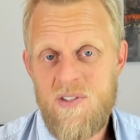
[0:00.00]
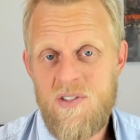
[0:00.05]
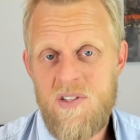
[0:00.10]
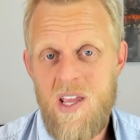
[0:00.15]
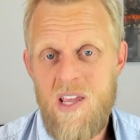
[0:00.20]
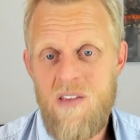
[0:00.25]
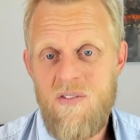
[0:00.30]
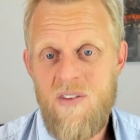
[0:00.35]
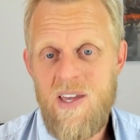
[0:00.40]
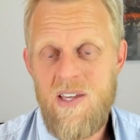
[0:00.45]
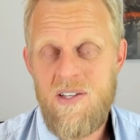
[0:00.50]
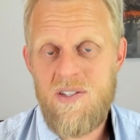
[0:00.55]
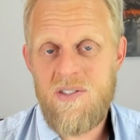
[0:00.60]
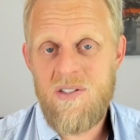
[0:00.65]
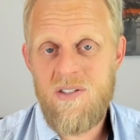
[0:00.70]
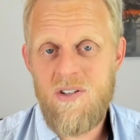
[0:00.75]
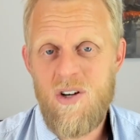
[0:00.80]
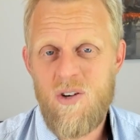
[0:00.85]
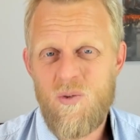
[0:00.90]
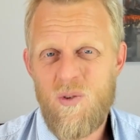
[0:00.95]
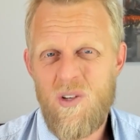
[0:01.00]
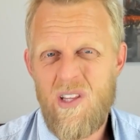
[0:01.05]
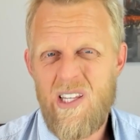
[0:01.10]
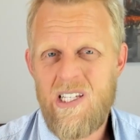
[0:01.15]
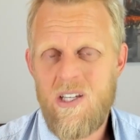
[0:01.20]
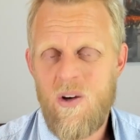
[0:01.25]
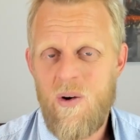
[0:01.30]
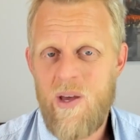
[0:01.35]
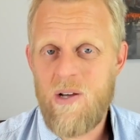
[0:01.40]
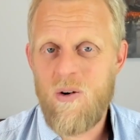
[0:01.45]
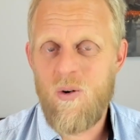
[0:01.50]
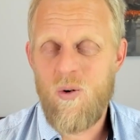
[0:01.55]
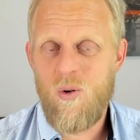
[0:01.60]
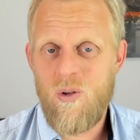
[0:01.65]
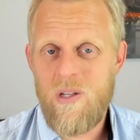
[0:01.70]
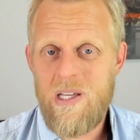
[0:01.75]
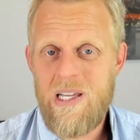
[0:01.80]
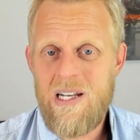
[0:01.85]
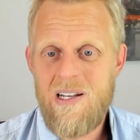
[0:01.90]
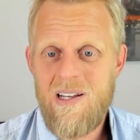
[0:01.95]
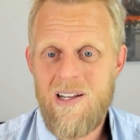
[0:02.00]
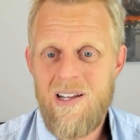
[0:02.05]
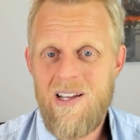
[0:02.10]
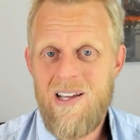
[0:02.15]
to EVs, not really going all in.